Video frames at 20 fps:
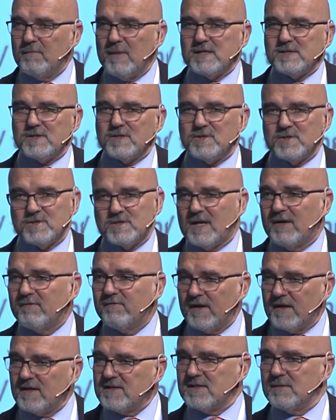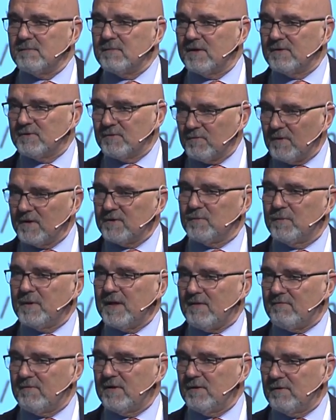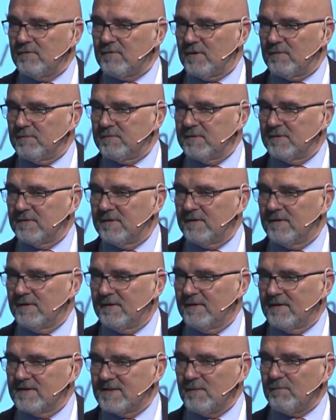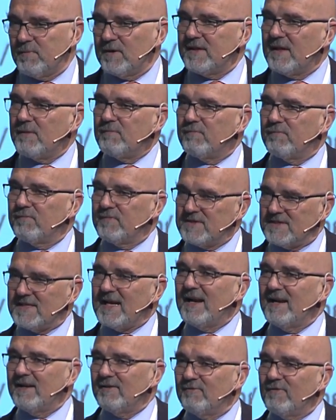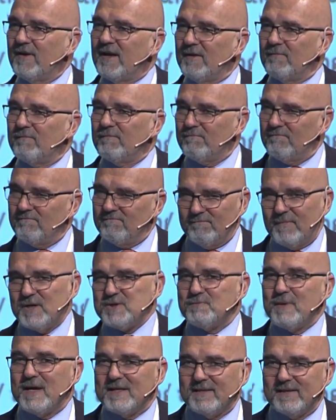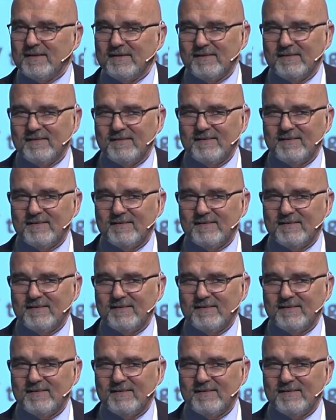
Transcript: the messages are very similar to what we have in Europe. Simply they sell it very much better